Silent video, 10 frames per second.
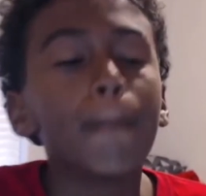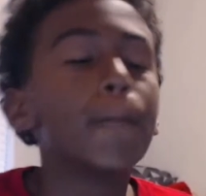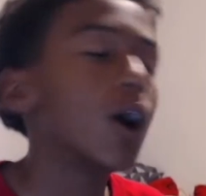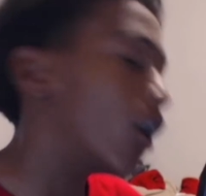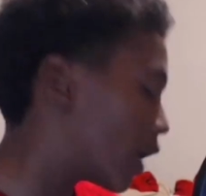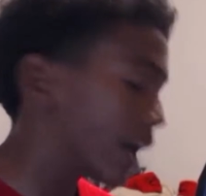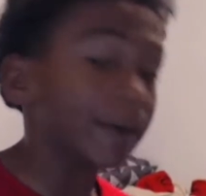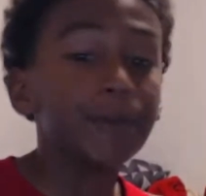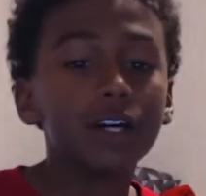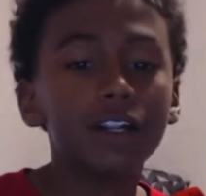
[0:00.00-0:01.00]
Bro,
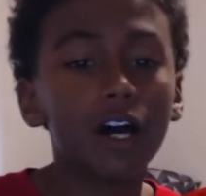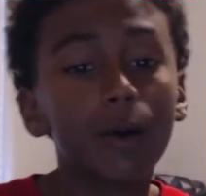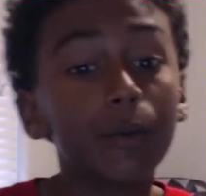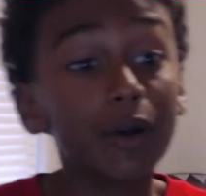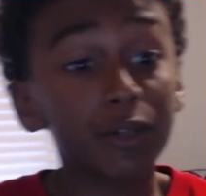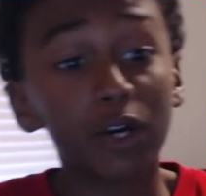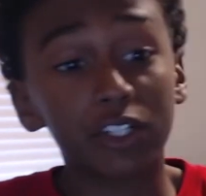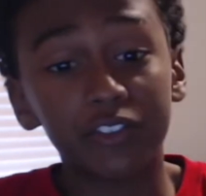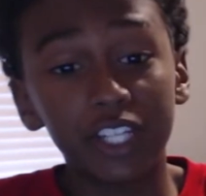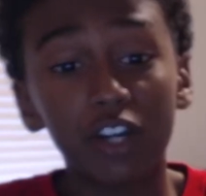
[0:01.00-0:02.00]
okay, but we'll have to
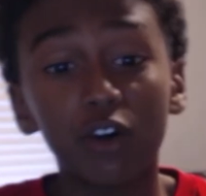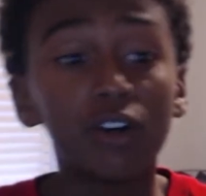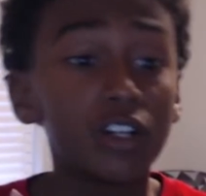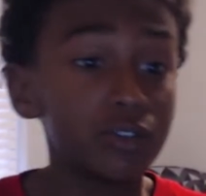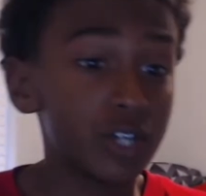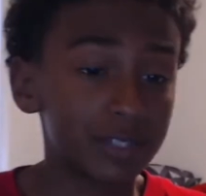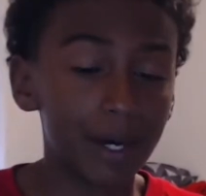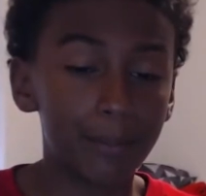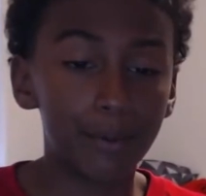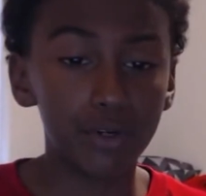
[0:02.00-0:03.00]
watch the video directed
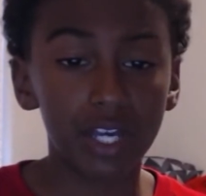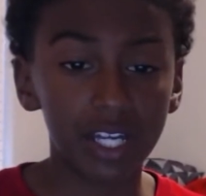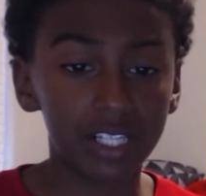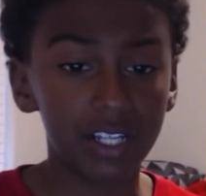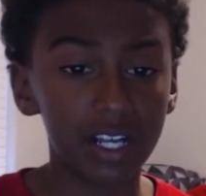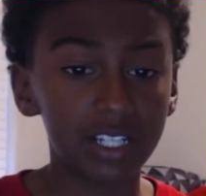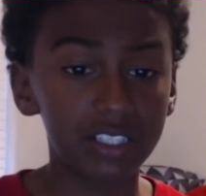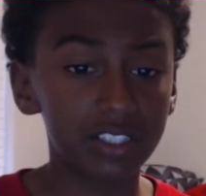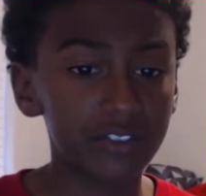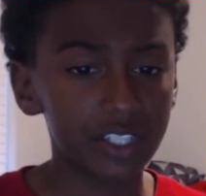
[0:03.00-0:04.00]
by Pootie, I
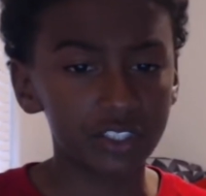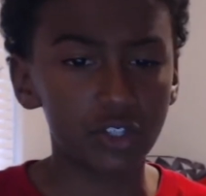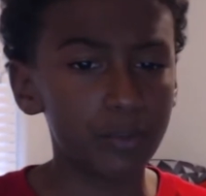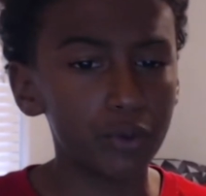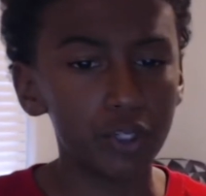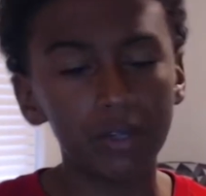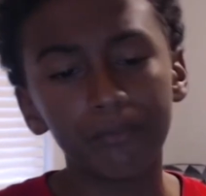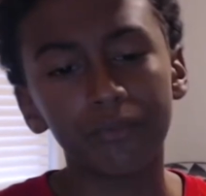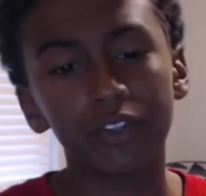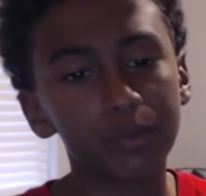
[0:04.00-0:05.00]
guess. If you guys don't know
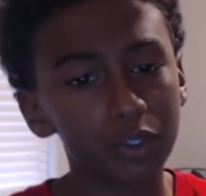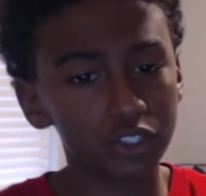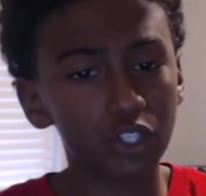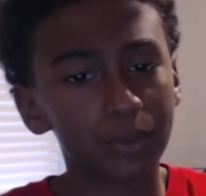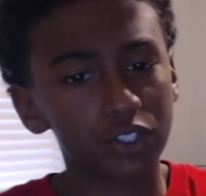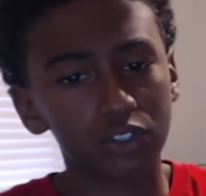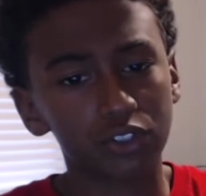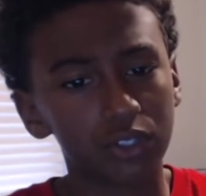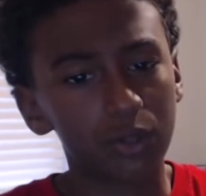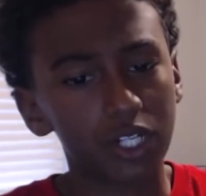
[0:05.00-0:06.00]
Pootie, put show a picture
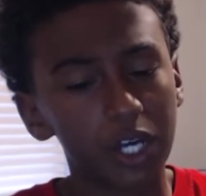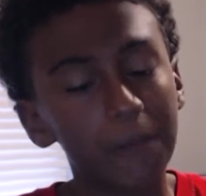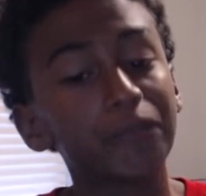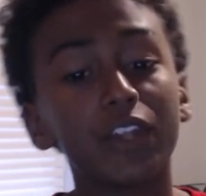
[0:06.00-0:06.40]
on screen right now.